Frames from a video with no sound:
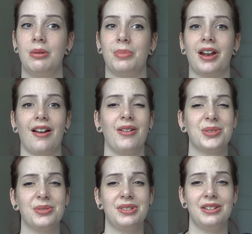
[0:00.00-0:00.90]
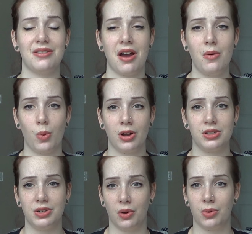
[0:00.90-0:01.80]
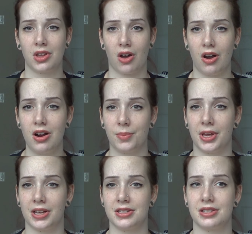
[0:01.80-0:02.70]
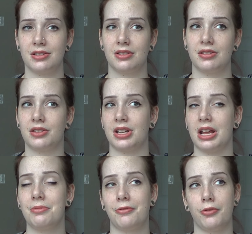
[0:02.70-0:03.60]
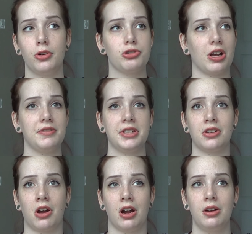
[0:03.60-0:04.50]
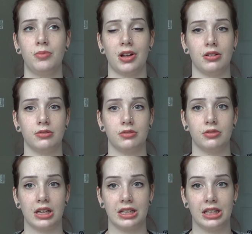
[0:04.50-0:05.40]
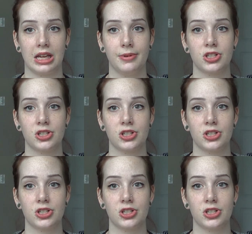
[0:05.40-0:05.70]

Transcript: but I also did not want to go in the car because the night before, driving in the car while like in labor